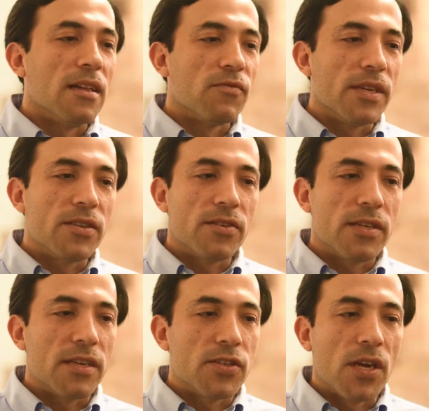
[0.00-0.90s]

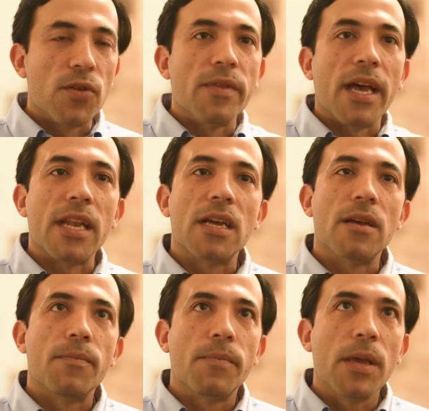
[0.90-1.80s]
Research has shown that
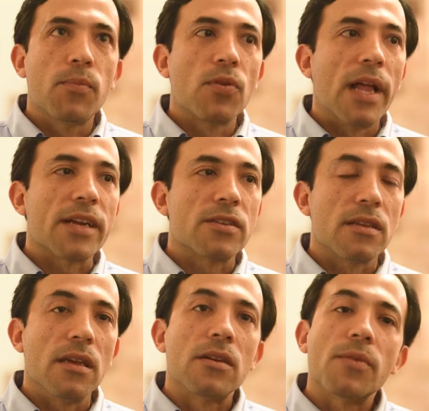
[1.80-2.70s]

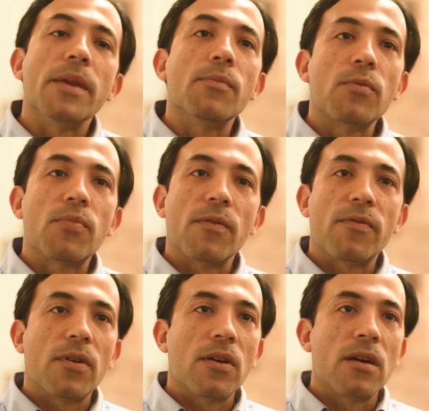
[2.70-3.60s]
younger people
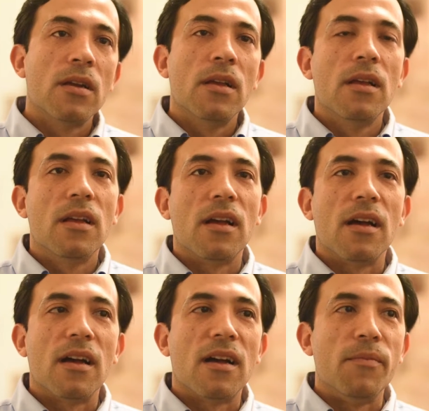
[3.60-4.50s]
prefer
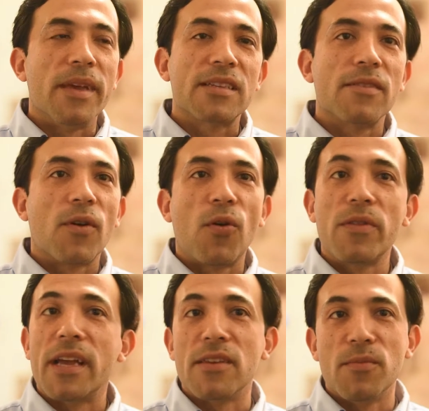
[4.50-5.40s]
a mix of
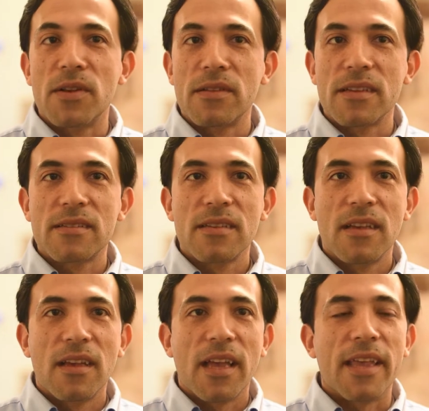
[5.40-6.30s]
old and new buildings.
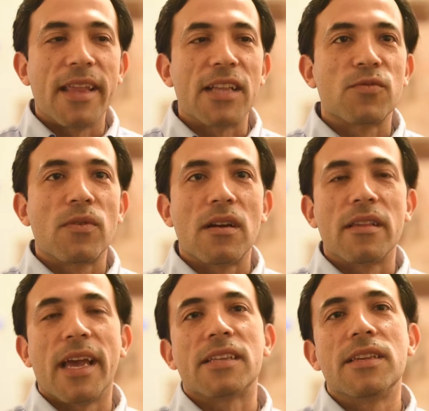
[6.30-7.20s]
And that's
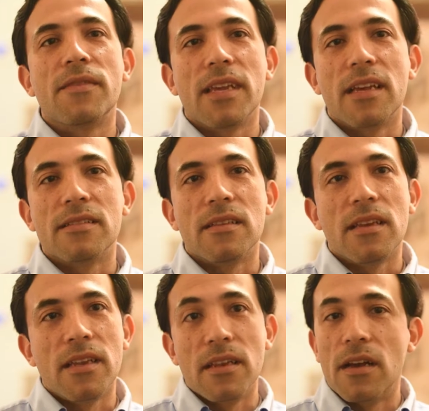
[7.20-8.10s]
where the activity is
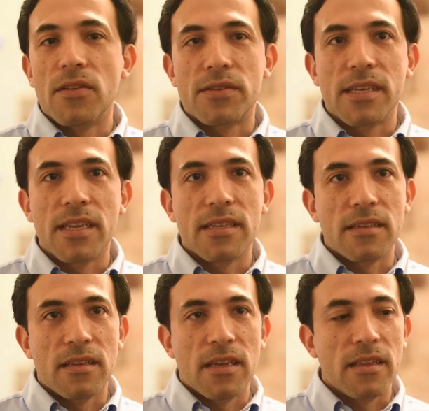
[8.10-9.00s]
in other cities
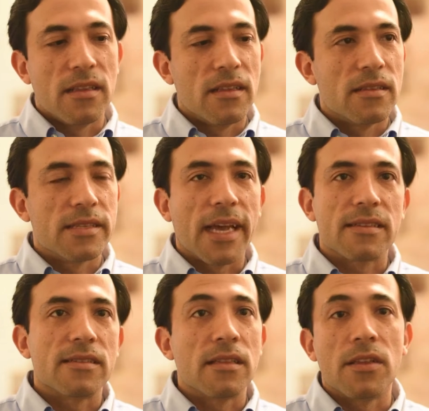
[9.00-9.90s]
in
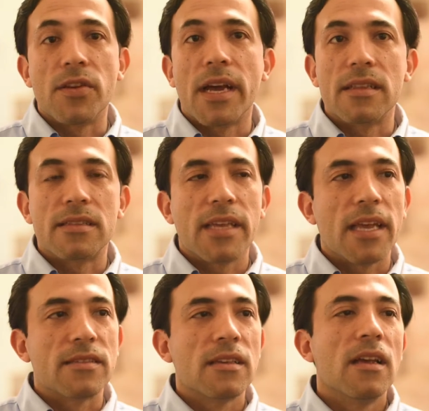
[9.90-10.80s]
Texas and the United
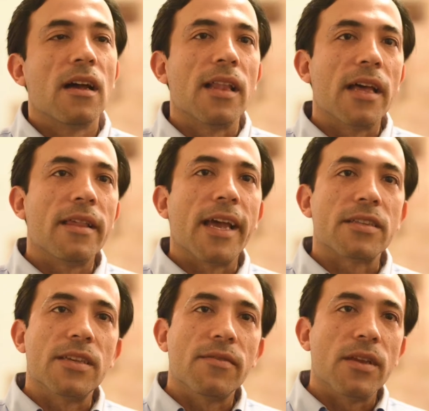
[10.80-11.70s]
States. A lot of the
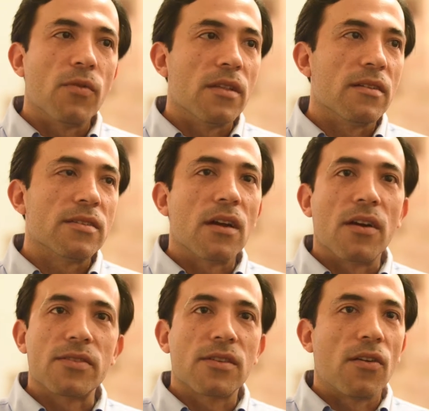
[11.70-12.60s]
activity, whether it's
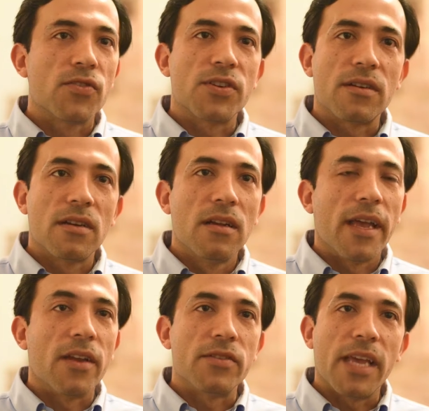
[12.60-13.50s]
arts, culture,
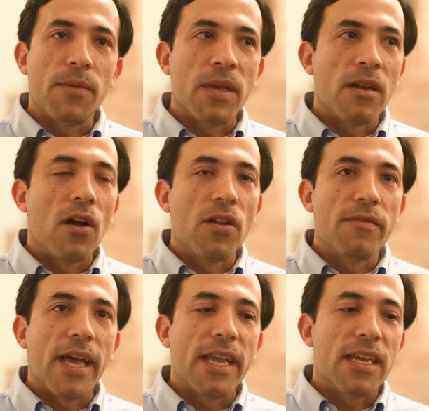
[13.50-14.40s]
entertainment, all
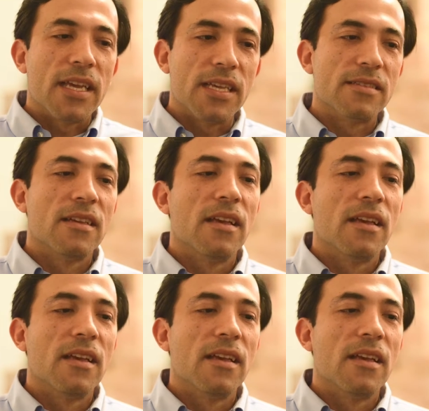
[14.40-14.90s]
of that is